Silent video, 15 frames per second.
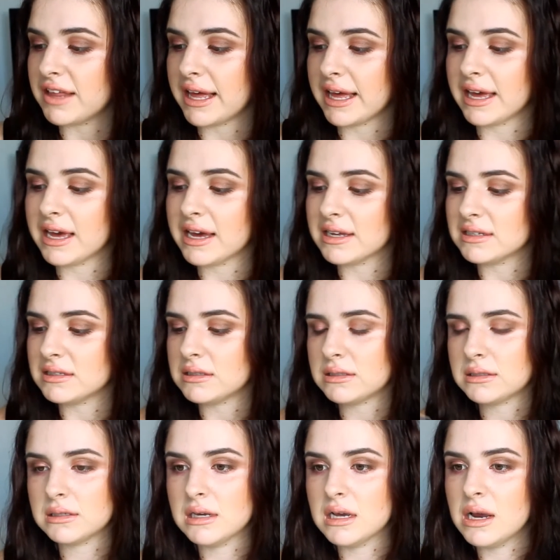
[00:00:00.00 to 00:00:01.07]
the E,
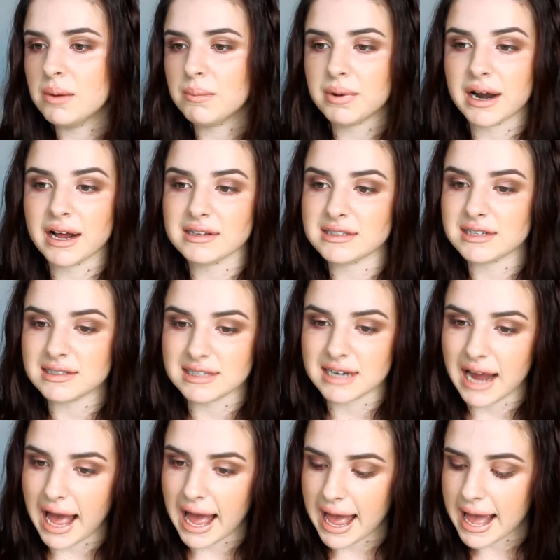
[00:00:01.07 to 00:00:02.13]
it's pronounced as an
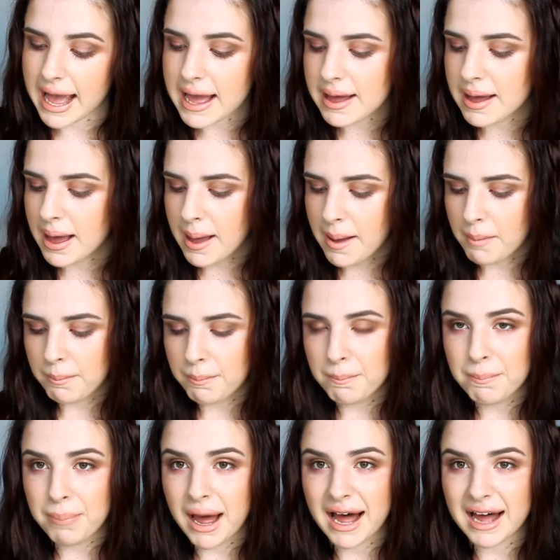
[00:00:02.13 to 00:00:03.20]
A,
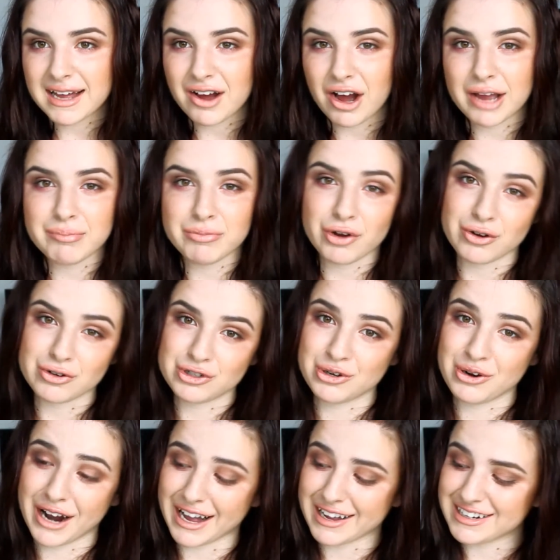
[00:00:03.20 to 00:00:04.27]
but I'm not
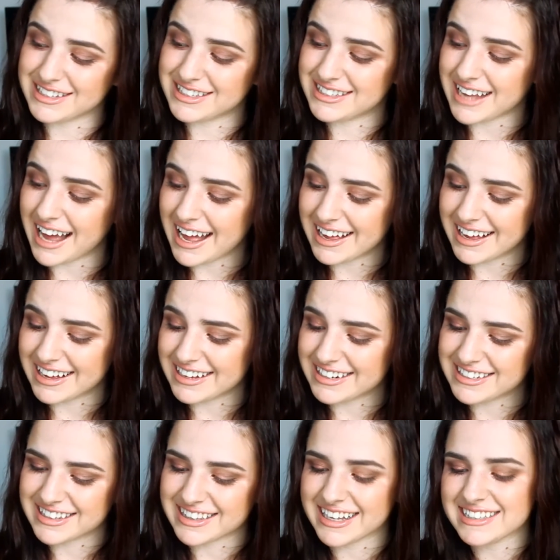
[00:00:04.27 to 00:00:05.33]
sure how to say
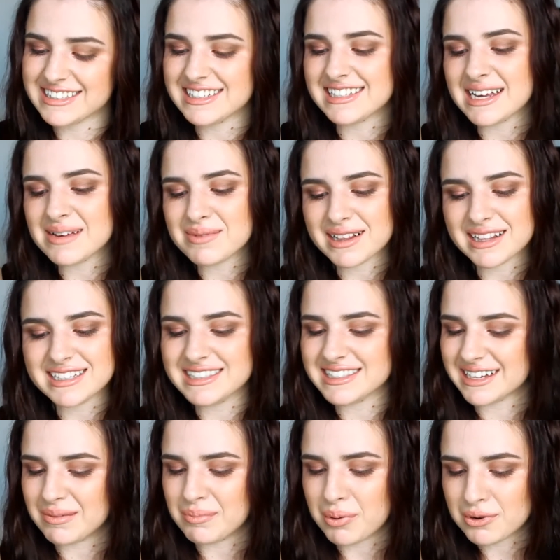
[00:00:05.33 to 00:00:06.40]
it. These are deep
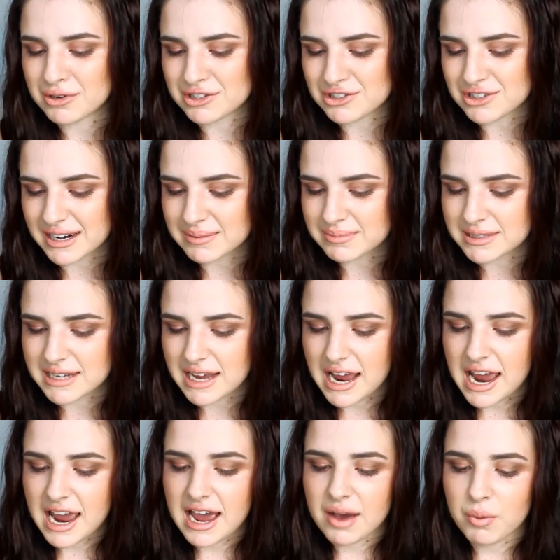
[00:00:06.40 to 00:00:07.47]
cleansing pore strips
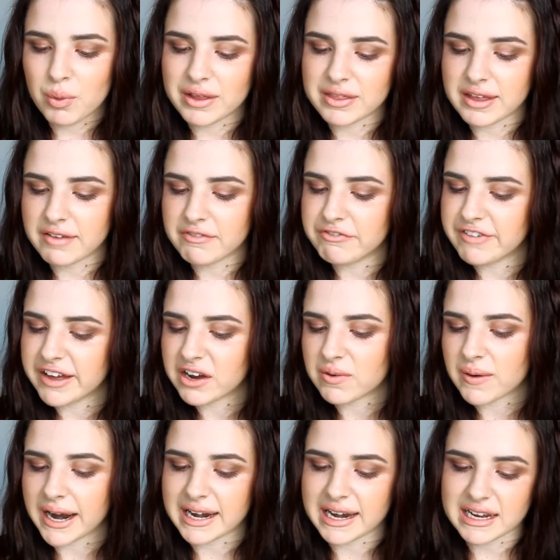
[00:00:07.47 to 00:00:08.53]
with
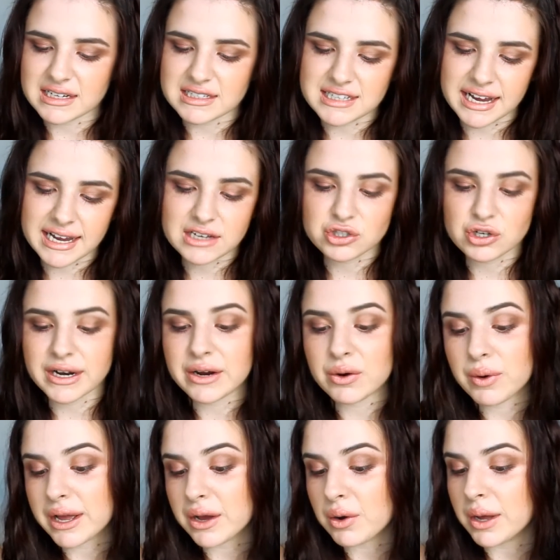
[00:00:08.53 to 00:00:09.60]
invigorating tea tree
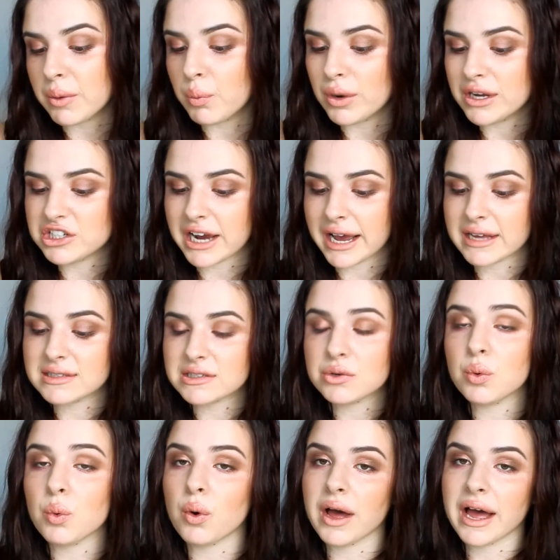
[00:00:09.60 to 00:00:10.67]
oil and witch hazel.